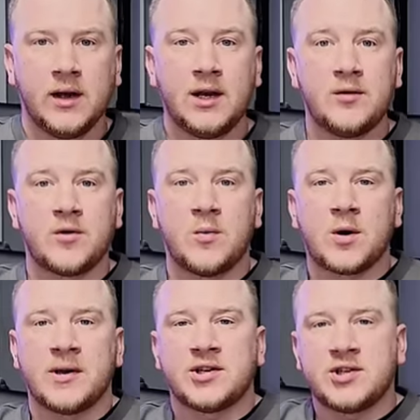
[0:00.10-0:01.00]
Overall,
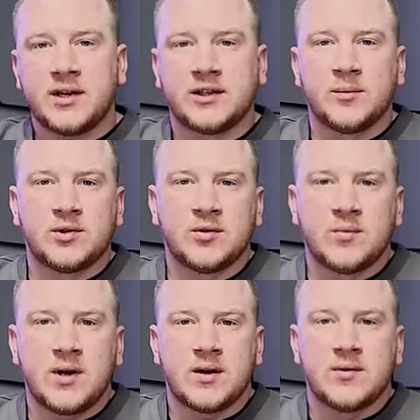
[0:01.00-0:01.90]
I've met the channel, hope you're
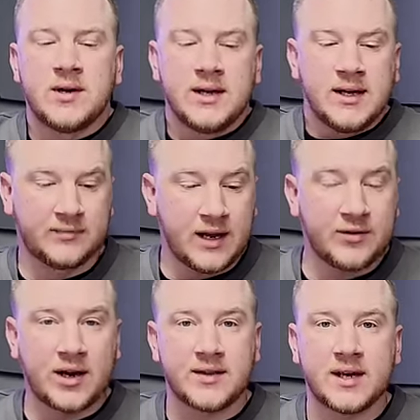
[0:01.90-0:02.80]
doing well.
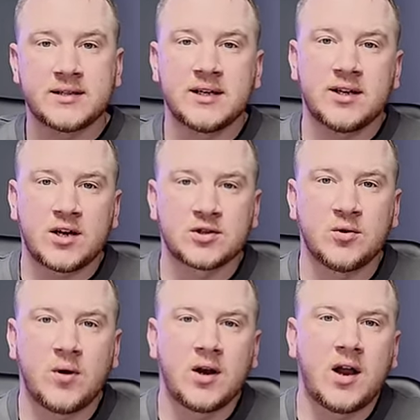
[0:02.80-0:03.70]
Every now and then I see an
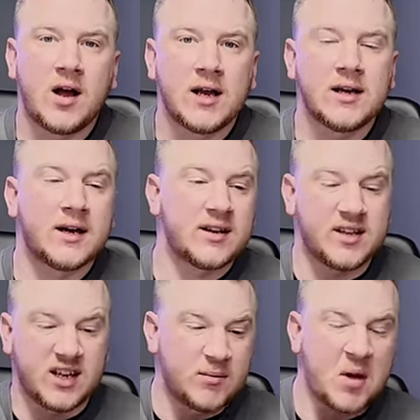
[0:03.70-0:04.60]
article online and I
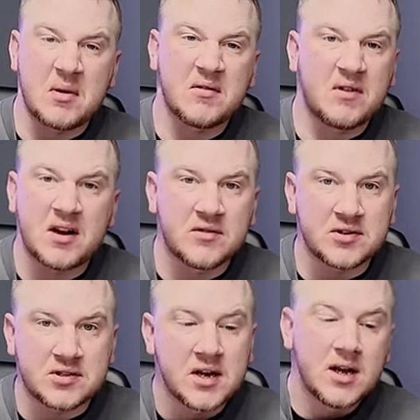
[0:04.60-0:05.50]
think it might be of
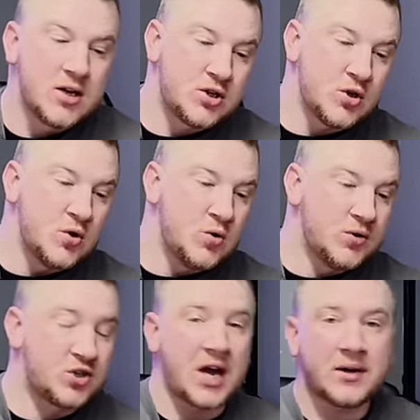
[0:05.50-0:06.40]
relevance to
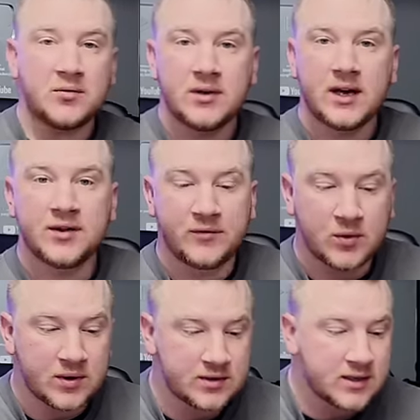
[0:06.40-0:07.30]
the channel and the
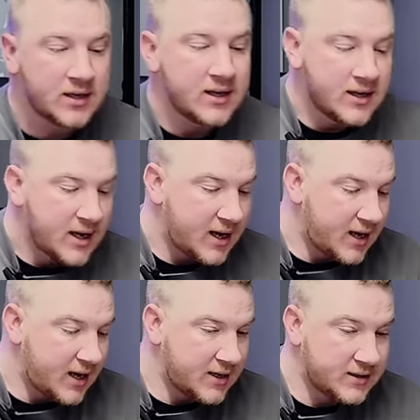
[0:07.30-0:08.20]
viewers.
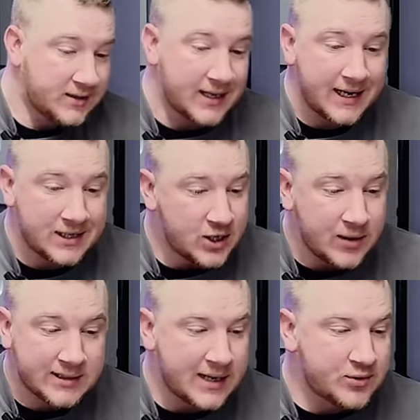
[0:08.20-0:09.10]
And today's no
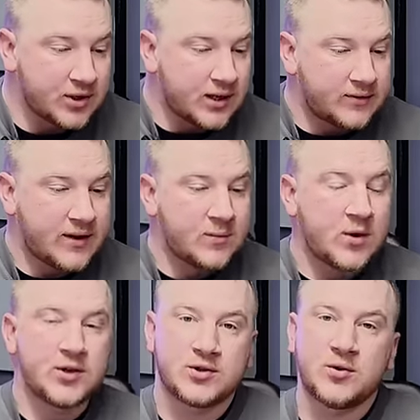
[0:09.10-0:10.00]
exception. I found
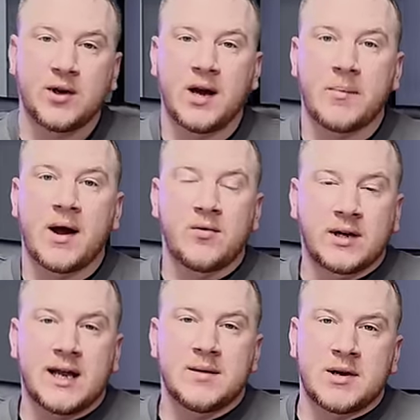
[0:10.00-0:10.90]
one that's talking about
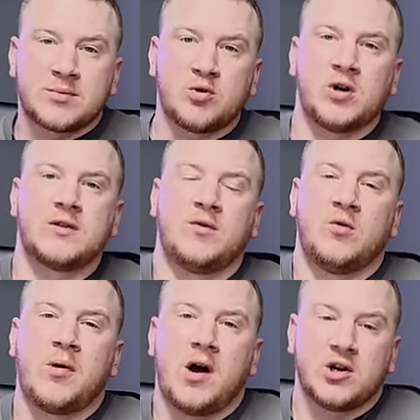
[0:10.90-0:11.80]
getting the best price for your
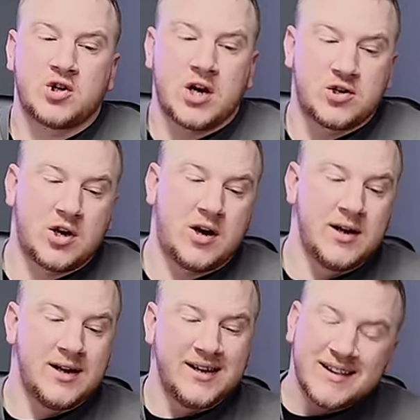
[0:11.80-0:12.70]
part exchange car.
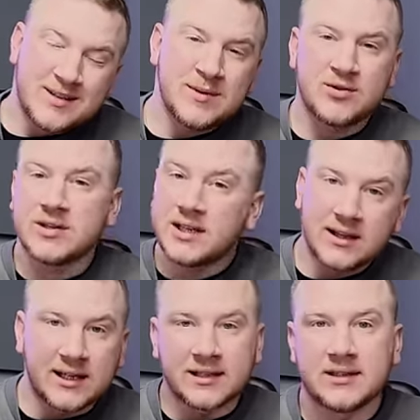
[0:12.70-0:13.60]
Some interesting
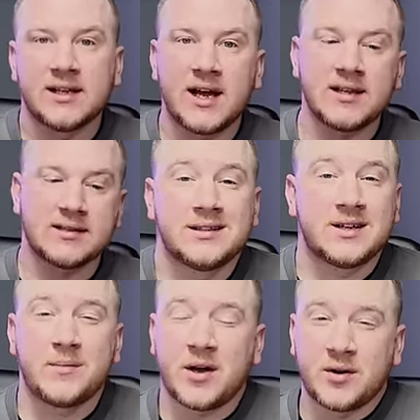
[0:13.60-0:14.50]
things in there. There's
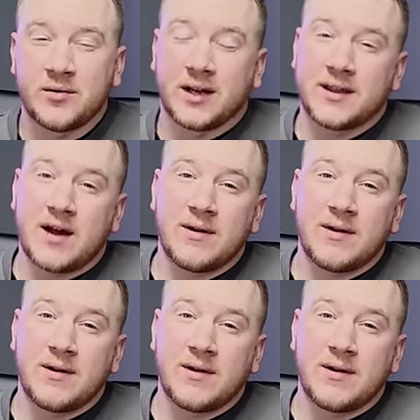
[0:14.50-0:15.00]
some that I don't think are that